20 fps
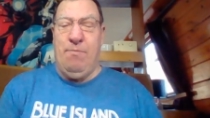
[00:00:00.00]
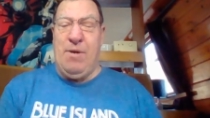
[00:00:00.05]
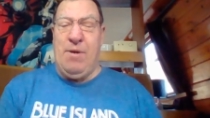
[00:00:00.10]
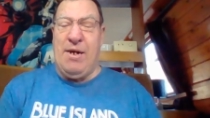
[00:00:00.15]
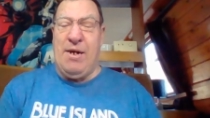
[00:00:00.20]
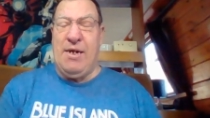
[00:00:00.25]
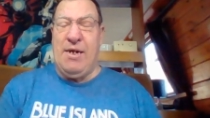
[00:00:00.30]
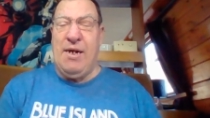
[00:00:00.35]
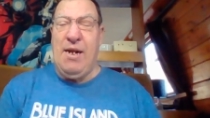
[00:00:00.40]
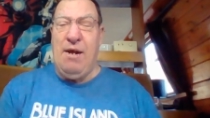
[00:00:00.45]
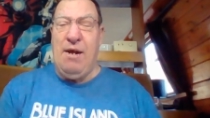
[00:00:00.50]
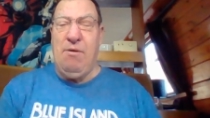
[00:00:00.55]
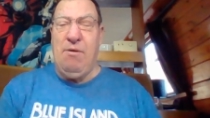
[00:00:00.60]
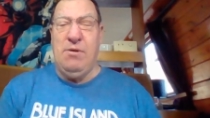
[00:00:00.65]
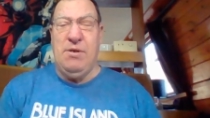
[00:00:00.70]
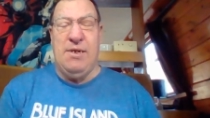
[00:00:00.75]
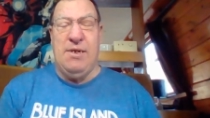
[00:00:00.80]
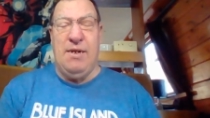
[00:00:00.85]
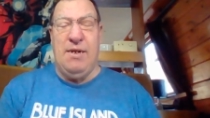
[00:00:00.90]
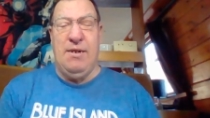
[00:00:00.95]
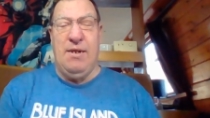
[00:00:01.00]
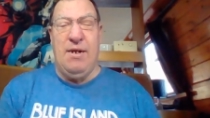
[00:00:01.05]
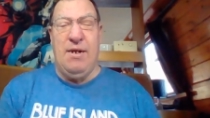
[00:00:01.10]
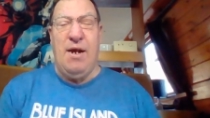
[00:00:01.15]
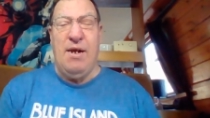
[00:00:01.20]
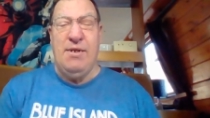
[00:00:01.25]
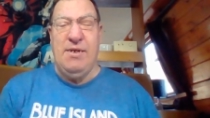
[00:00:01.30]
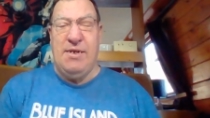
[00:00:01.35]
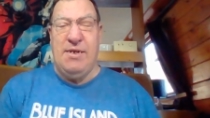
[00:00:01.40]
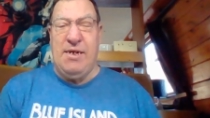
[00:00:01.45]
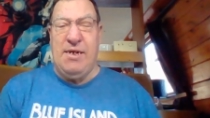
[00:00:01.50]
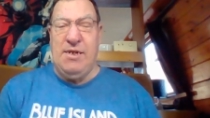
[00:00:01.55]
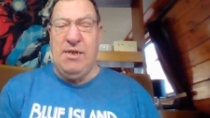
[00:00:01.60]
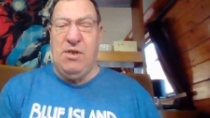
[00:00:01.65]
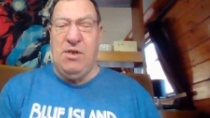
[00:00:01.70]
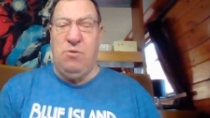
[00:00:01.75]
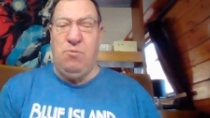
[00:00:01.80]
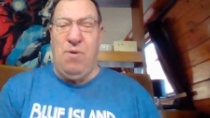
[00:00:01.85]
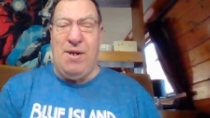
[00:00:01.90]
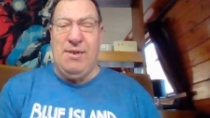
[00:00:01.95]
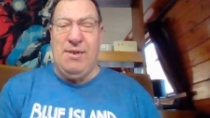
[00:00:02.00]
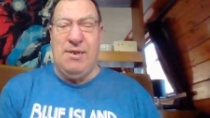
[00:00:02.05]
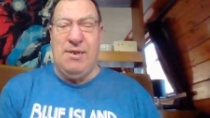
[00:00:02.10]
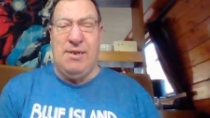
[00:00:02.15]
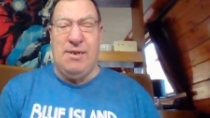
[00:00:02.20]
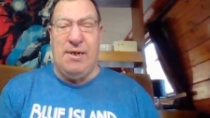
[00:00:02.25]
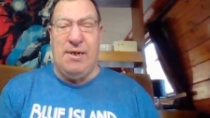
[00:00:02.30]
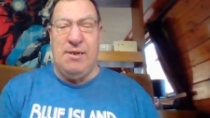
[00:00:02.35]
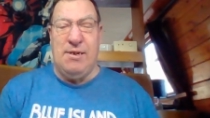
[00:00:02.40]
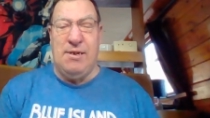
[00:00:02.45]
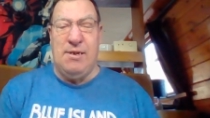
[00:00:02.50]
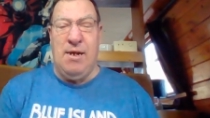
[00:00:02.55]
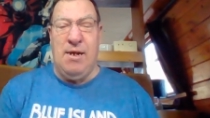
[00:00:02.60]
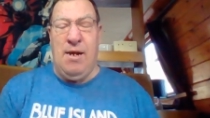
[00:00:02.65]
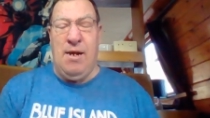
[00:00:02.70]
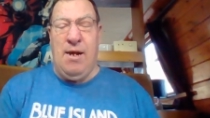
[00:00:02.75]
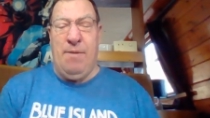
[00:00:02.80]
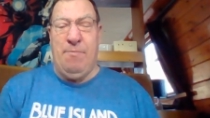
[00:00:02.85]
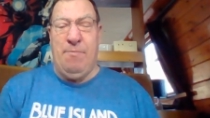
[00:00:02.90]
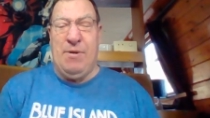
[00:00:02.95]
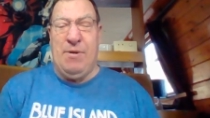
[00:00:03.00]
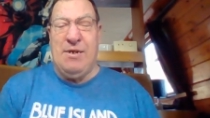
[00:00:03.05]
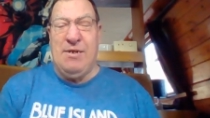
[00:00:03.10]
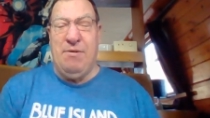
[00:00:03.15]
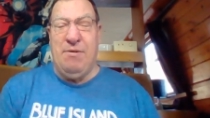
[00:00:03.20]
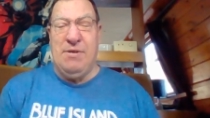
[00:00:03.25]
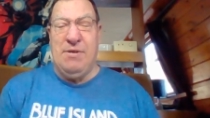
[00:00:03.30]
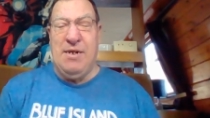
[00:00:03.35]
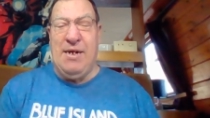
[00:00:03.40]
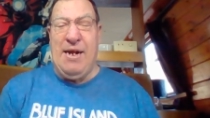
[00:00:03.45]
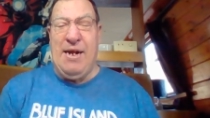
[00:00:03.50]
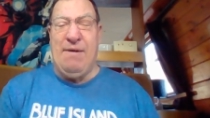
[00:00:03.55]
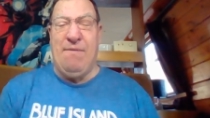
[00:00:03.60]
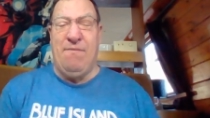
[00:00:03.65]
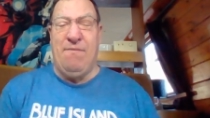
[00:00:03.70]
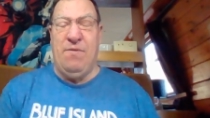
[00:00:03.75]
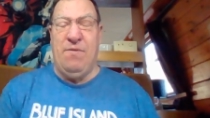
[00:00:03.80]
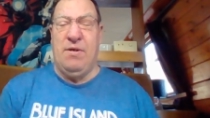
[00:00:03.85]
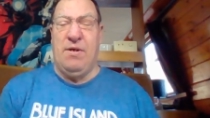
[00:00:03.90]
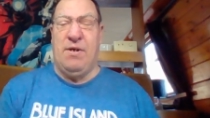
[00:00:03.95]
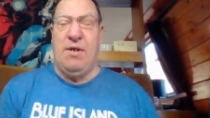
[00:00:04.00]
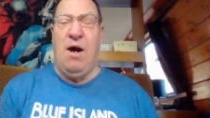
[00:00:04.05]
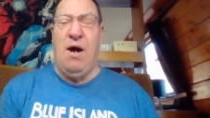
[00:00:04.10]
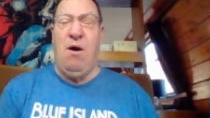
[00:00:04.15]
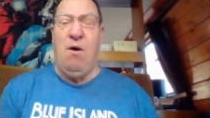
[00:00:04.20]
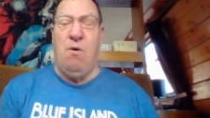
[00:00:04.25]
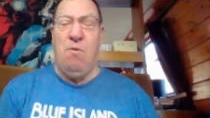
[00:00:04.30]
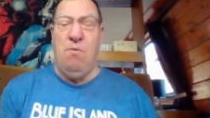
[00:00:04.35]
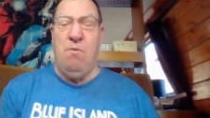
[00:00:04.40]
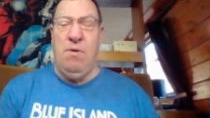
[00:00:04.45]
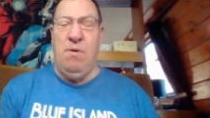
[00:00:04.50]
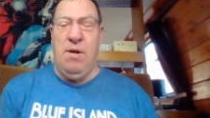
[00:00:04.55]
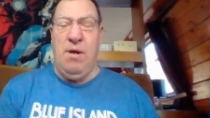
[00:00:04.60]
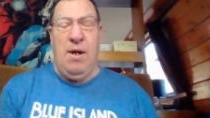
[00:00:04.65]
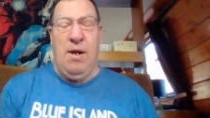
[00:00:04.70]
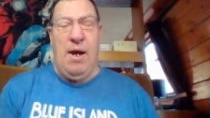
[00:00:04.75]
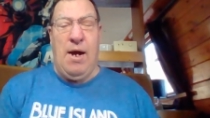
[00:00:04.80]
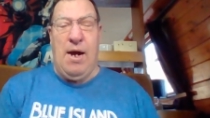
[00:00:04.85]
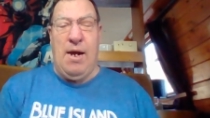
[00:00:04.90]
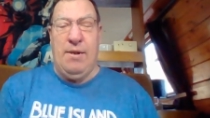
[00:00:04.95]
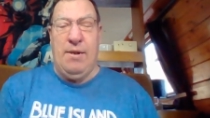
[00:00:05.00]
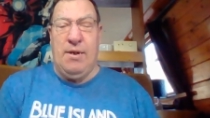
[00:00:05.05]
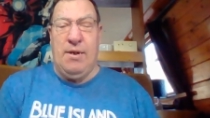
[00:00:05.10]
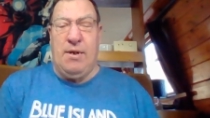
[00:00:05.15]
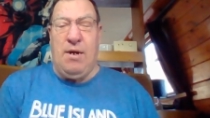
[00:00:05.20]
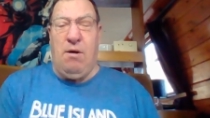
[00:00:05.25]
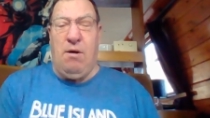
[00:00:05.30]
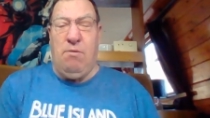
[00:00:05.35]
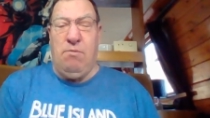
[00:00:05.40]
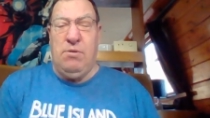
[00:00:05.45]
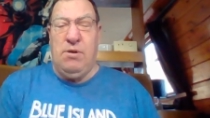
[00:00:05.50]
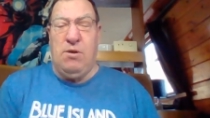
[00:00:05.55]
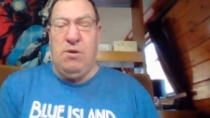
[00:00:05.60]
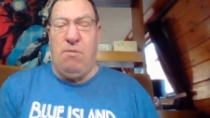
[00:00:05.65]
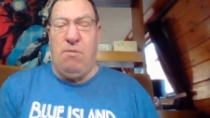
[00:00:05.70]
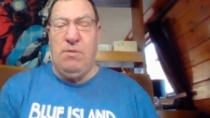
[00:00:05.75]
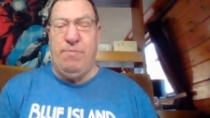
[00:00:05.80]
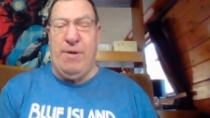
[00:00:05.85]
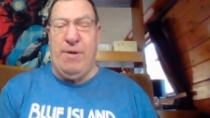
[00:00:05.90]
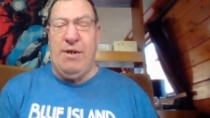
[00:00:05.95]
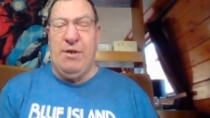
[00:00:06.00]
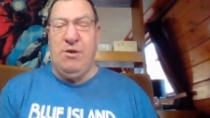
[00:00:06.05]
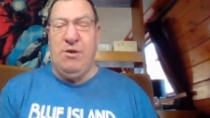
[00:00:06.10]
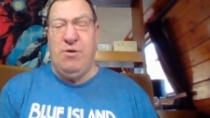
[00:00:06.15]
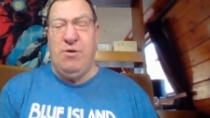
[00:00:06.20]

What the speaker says: but it closed in the 1920s because it was a link for the coal, and the coal stopped being